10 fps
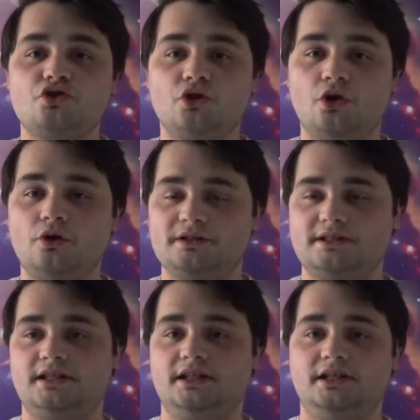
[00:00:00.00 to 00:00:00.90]

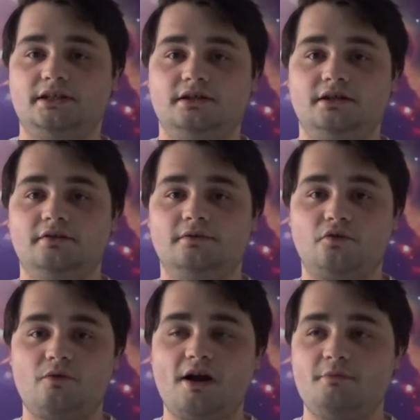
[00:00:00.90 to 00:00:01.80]
constantly
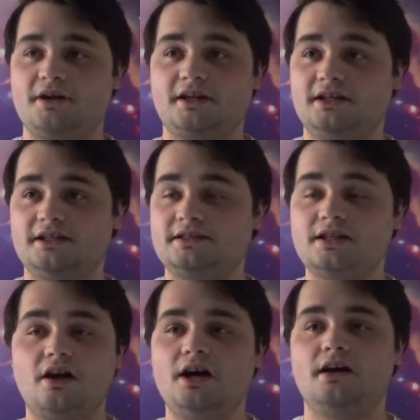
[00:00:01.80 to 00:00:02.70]
throughout my
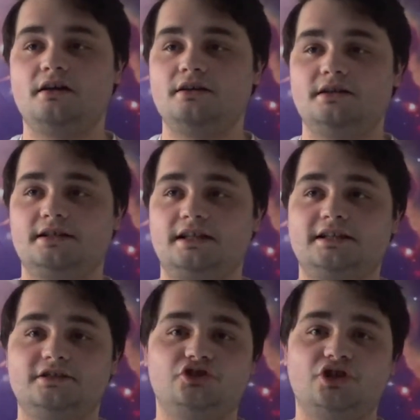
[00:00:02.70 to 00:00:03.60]
entire
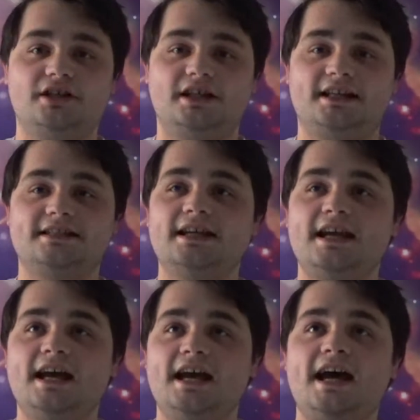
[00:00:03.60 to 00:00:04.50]
collecting journey. And
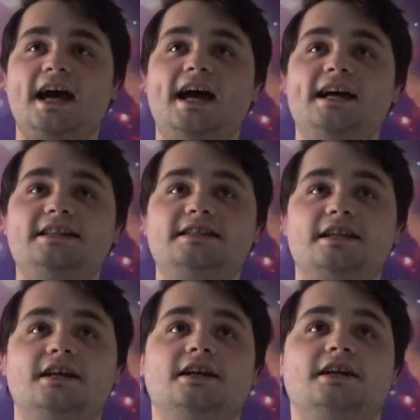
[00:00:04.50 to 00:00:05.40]
as
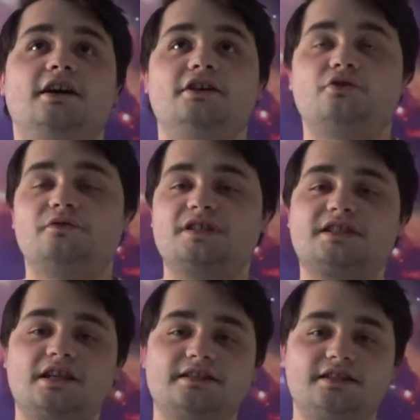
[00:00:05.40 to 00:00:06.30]
I sort of
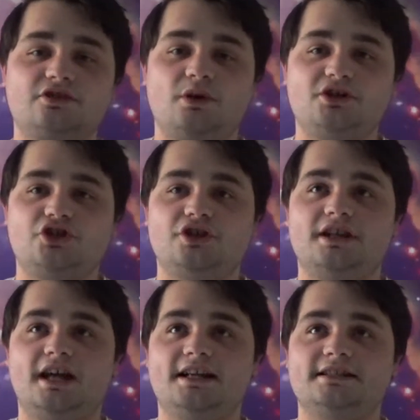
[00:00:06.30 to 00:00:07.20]
discuss this question
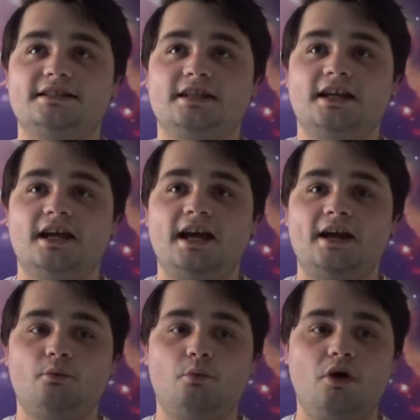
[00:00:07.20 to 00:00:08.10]
and
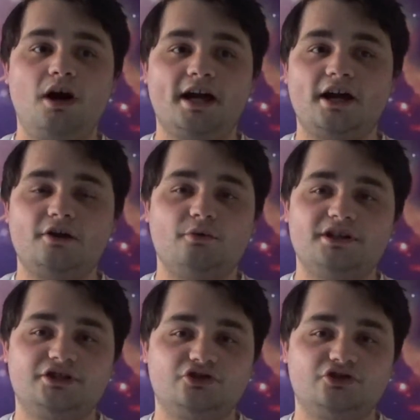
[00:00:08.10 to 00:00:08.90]
why I always